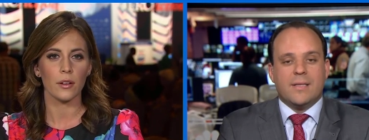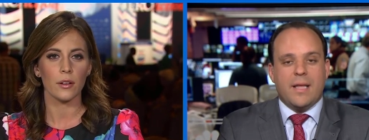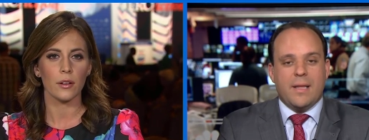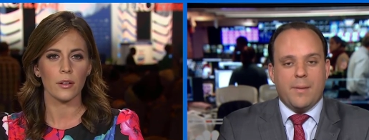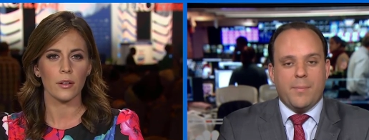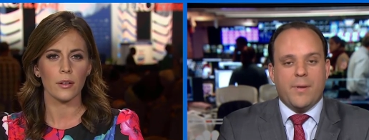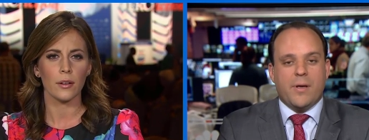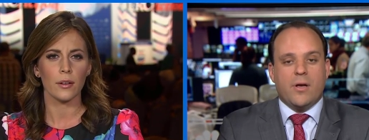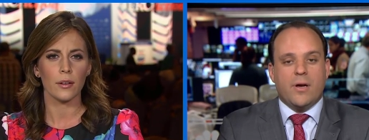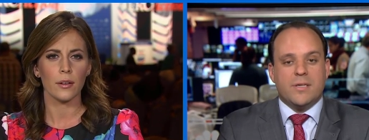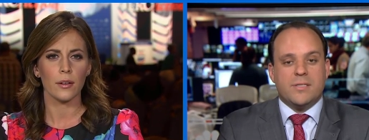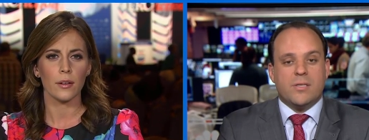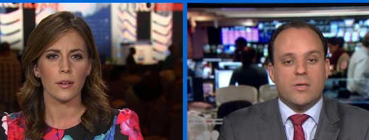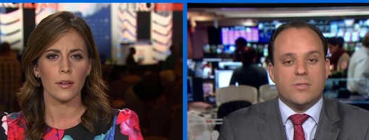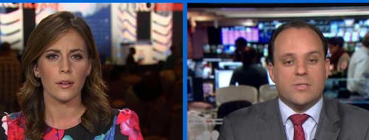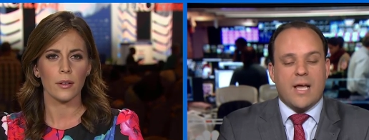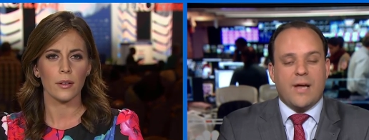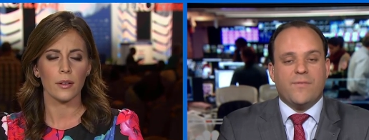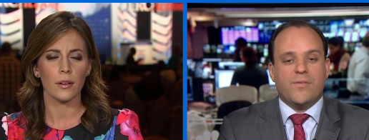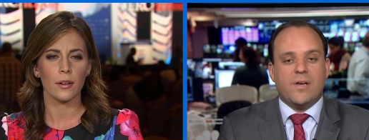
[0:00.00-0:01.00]
Speaker 1: Because
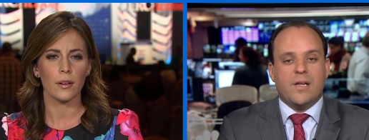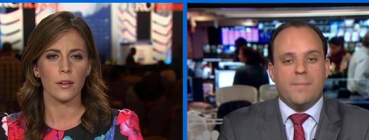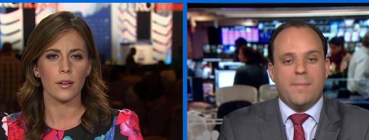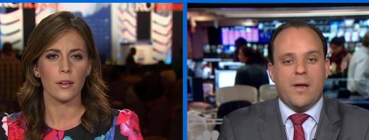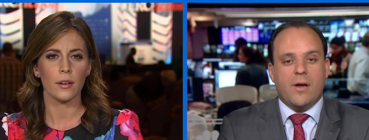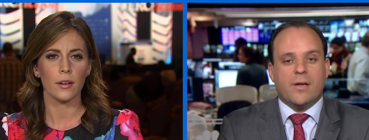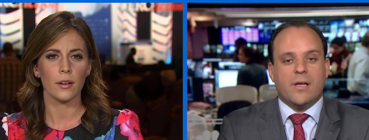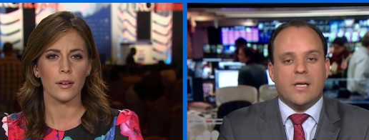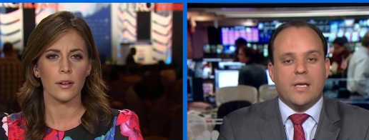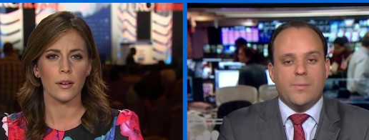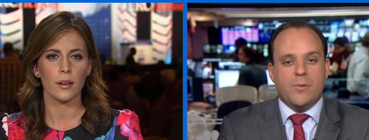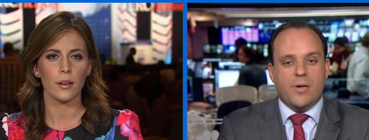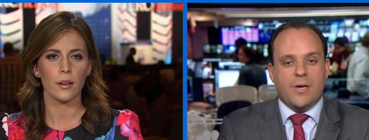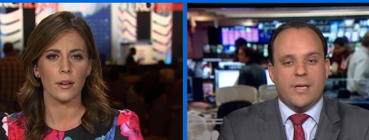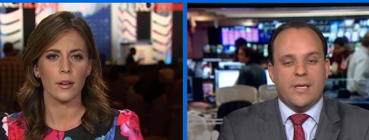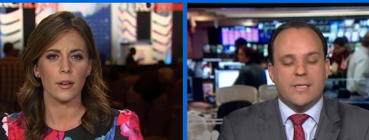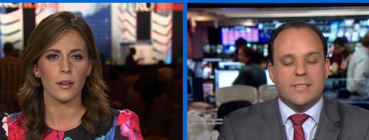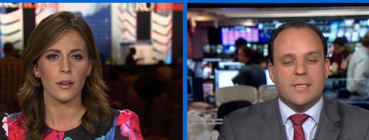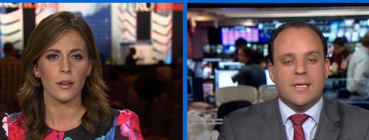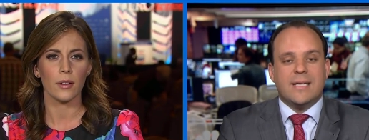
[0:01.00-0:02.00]
those African American
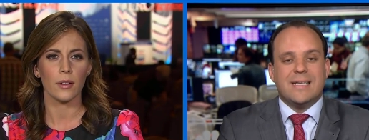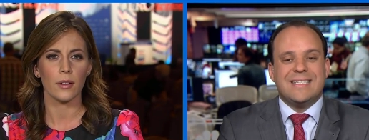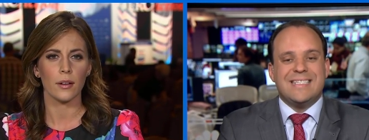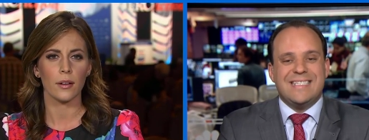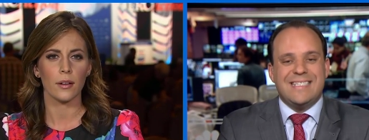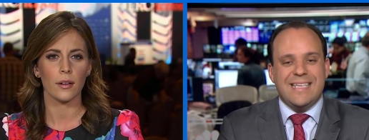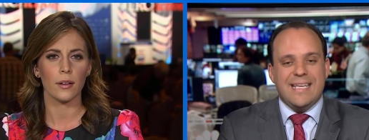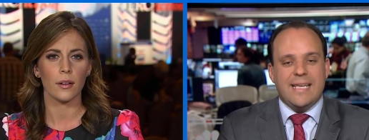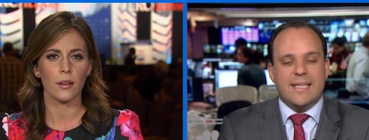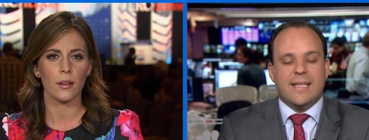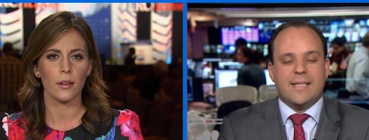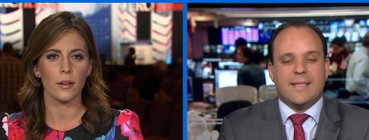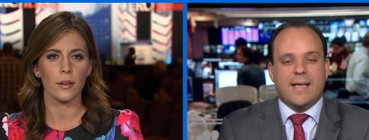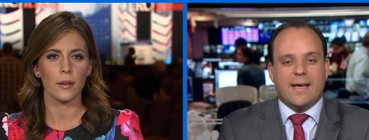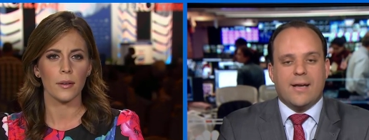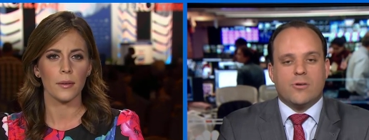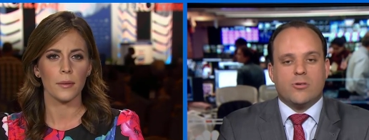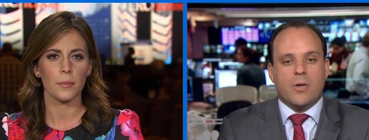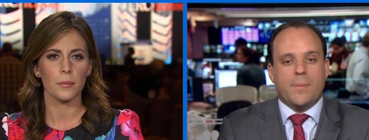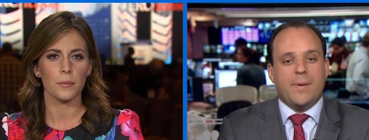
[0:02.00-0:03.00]
communities see that
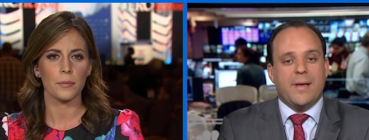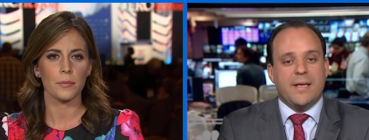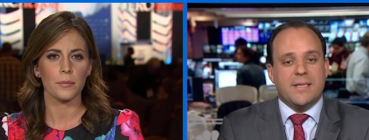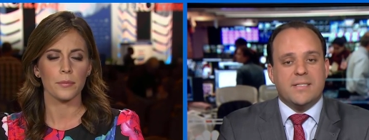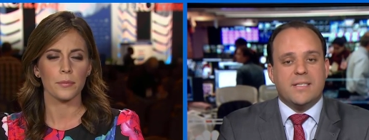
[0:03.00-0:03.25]
Donald Trump